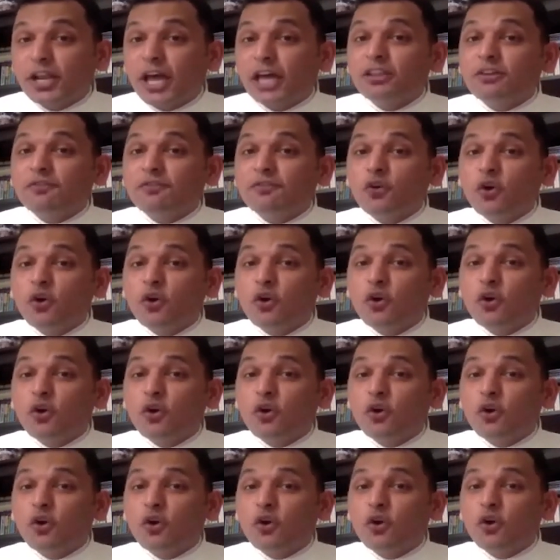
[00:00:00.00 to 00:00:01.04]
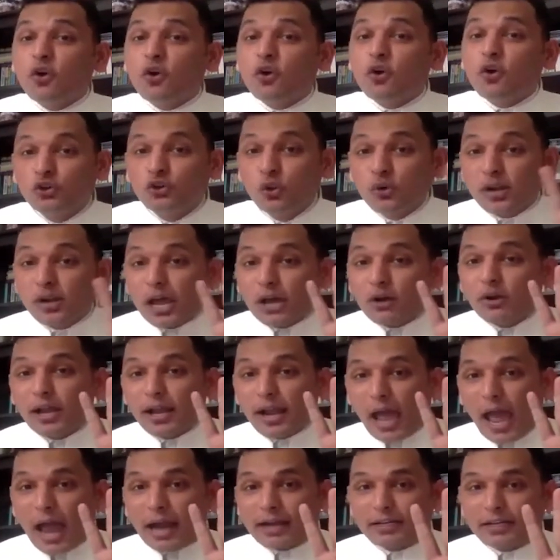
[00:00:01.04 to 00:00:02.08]
And the fourth is do regular
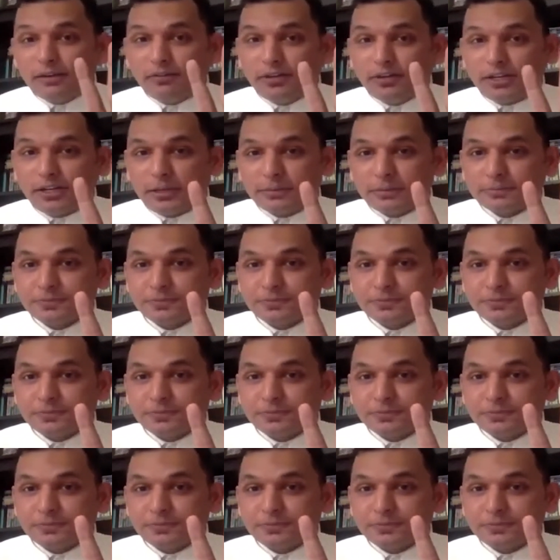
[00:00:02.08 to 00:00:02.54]
activity.